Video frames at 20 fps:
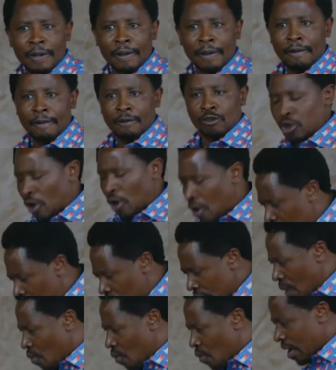So we
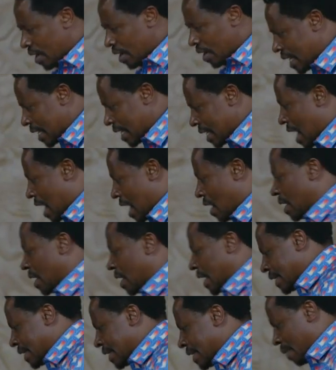are working now
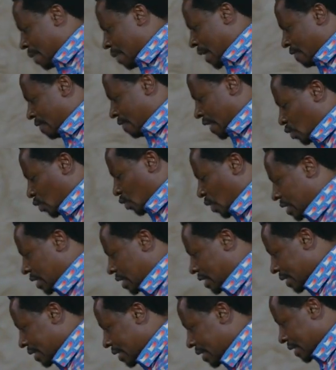in the believers' what?
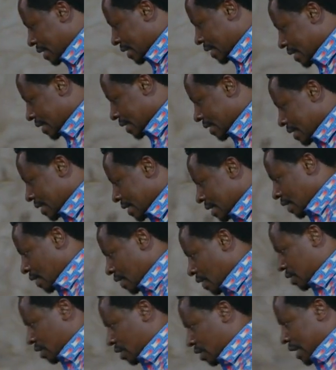
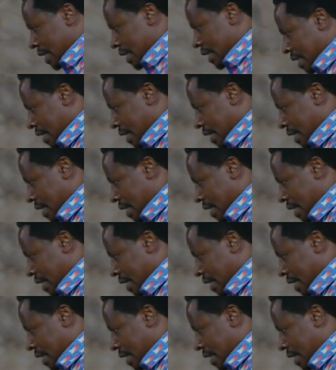Authority.